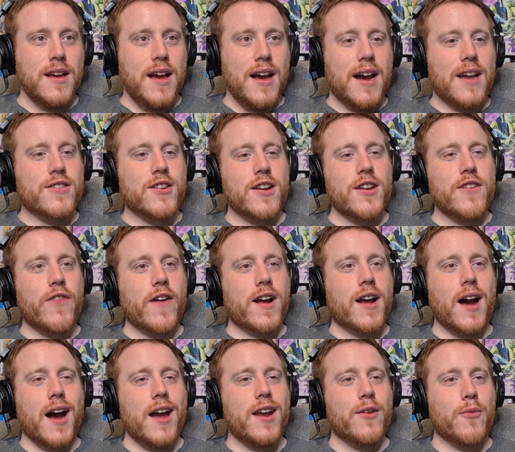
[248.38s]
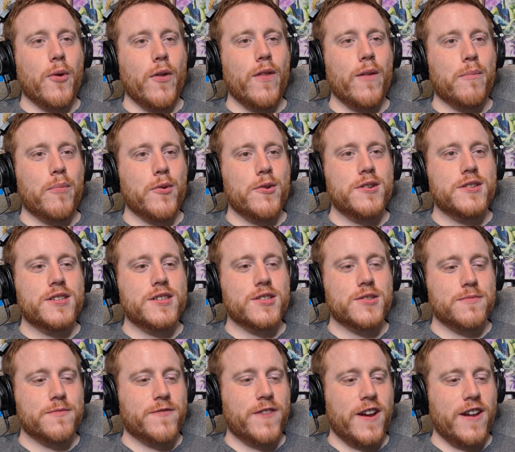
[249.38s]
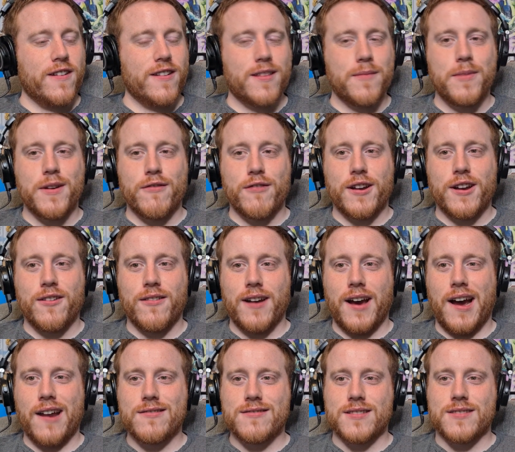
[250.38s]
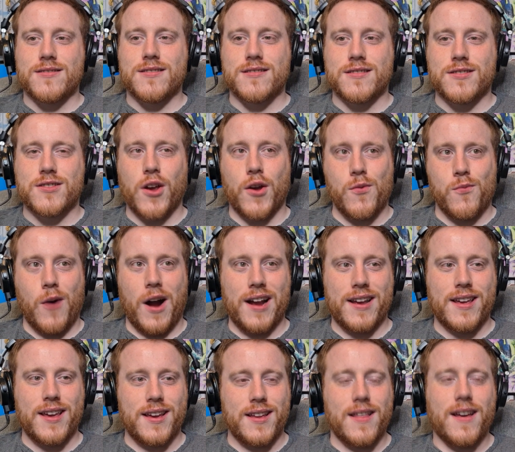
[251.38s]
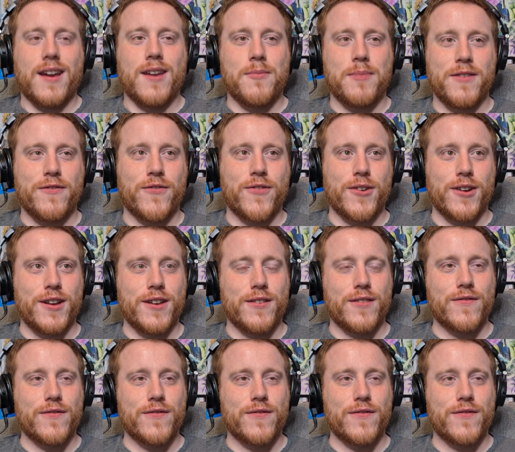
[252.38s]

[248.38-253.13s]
I don't know if I kind of want the bungee jump theory to be real now, because it was just so wacky that it'd be funny as